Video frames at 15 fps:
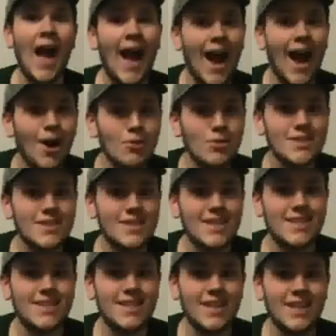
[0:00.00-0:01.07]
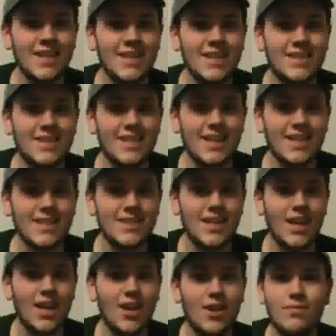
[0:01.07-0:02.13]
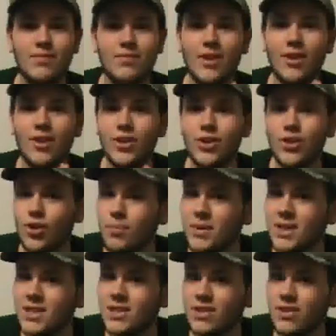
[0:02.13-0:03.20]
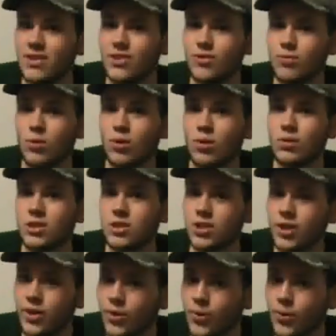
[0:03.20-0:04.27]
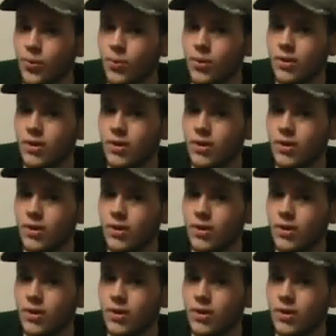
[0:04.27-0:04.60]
how does this city exist if there are humans in this world too?